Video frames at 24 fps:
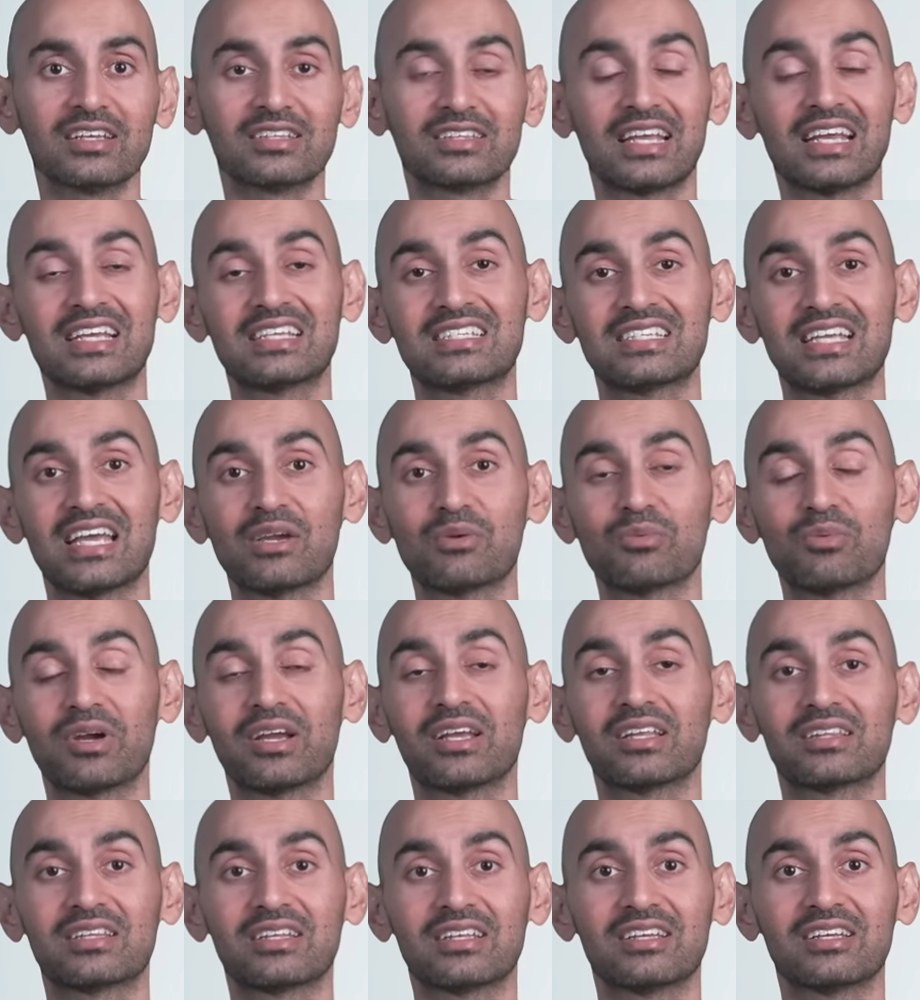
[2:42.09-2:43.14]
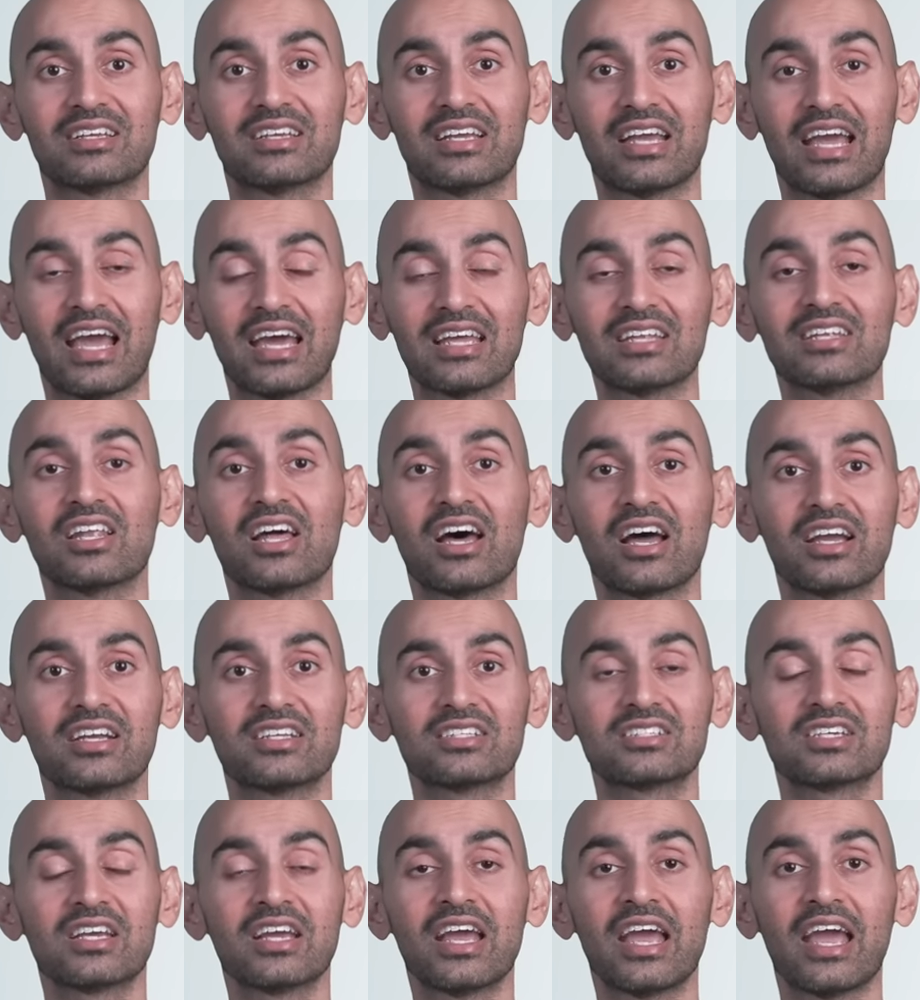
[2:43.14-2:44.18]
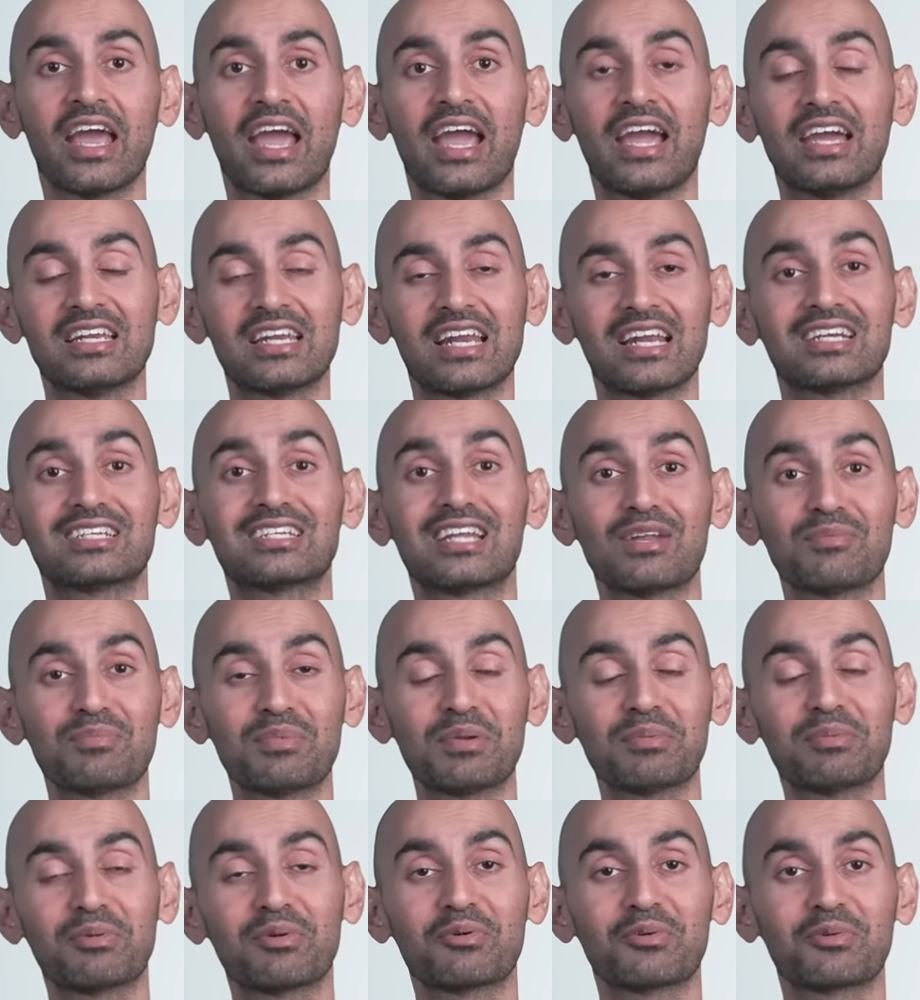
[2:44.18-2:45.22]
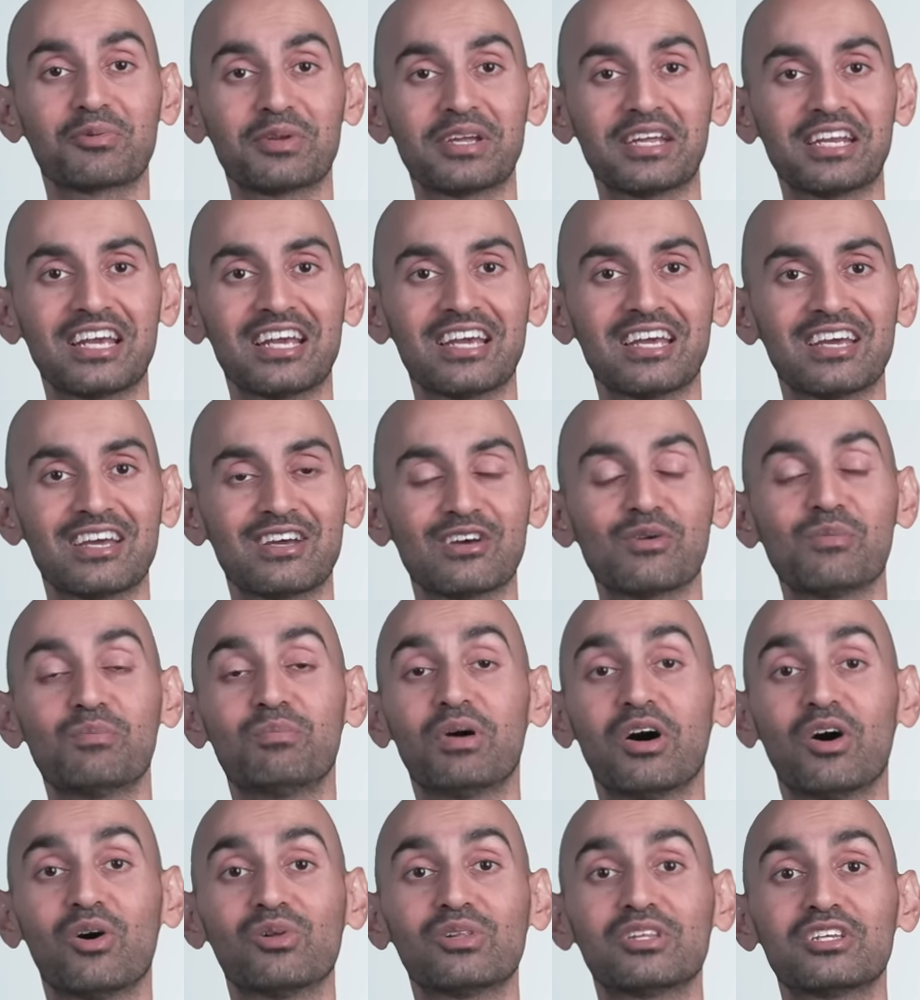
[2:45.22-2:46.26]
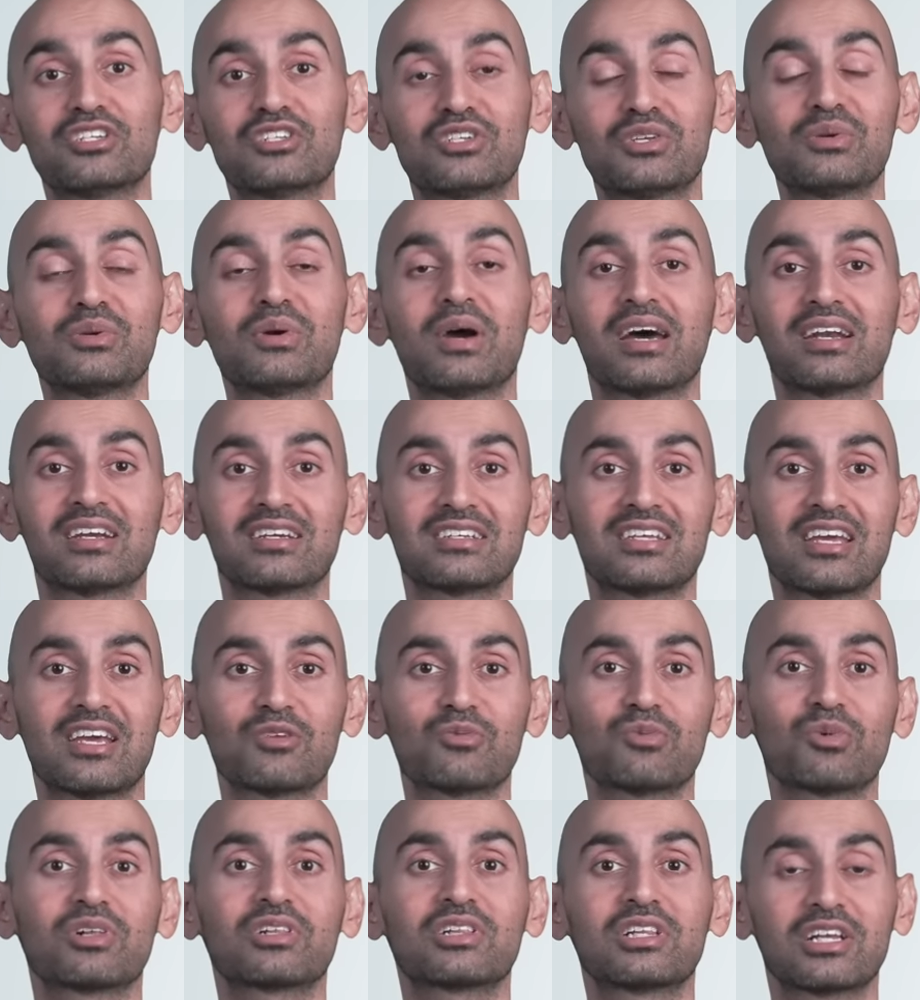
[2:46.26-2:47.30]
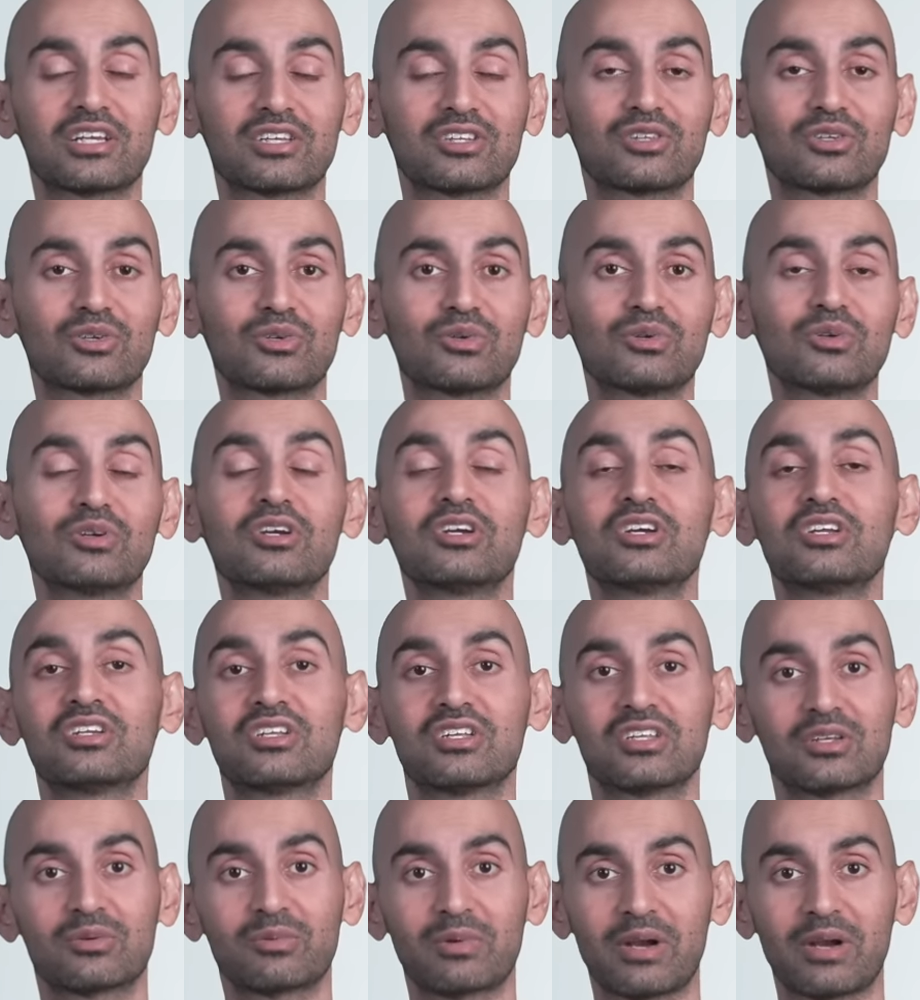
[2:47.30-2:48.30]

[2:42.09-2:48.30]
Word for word: They say with headlines, 8 out of 10 people will read it, but only 2 out of 10 will click through to the